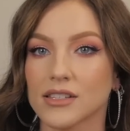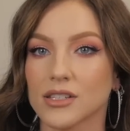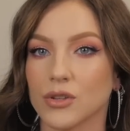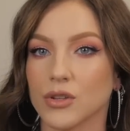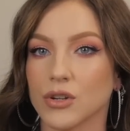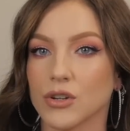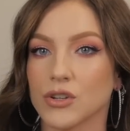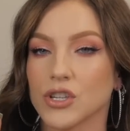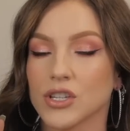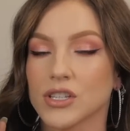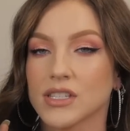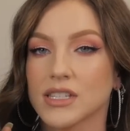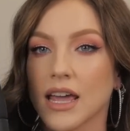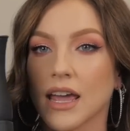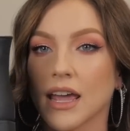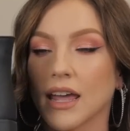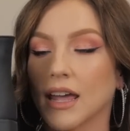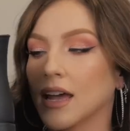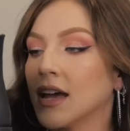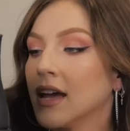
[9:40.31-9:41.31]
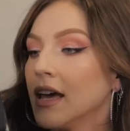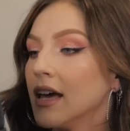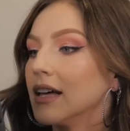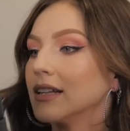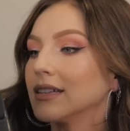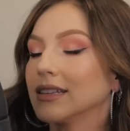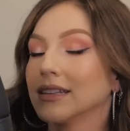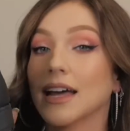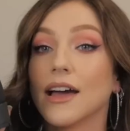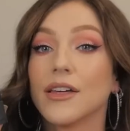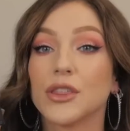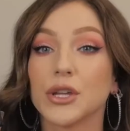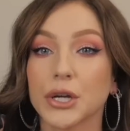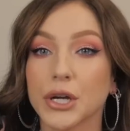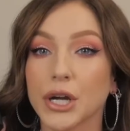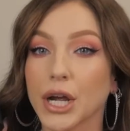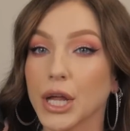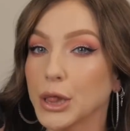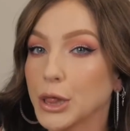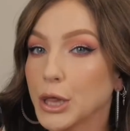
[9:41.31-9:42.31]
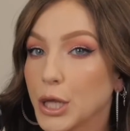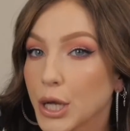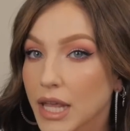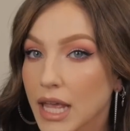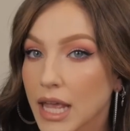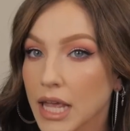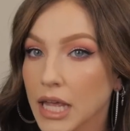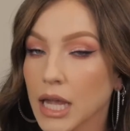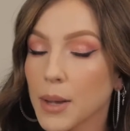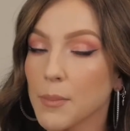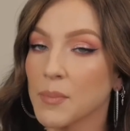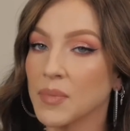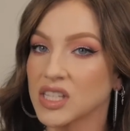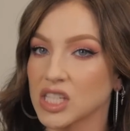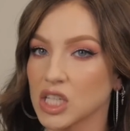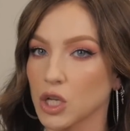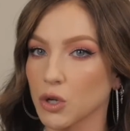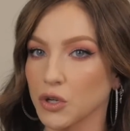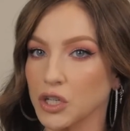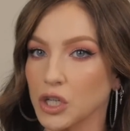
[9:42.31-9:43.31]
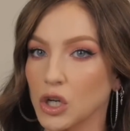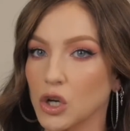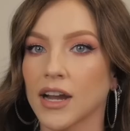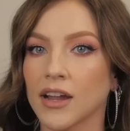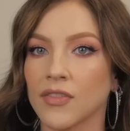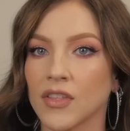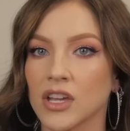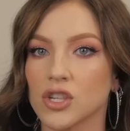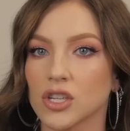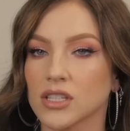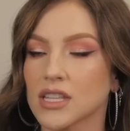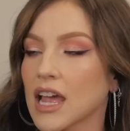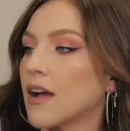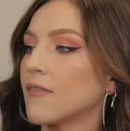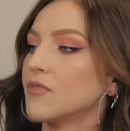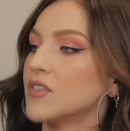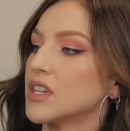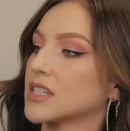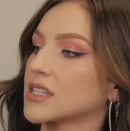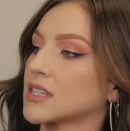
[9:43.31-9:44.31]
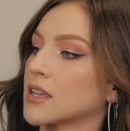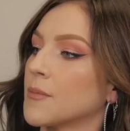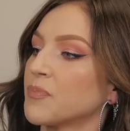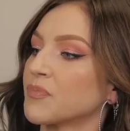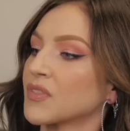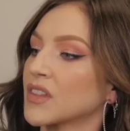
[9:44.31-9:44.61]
So they're just a leather looking material, and they just have this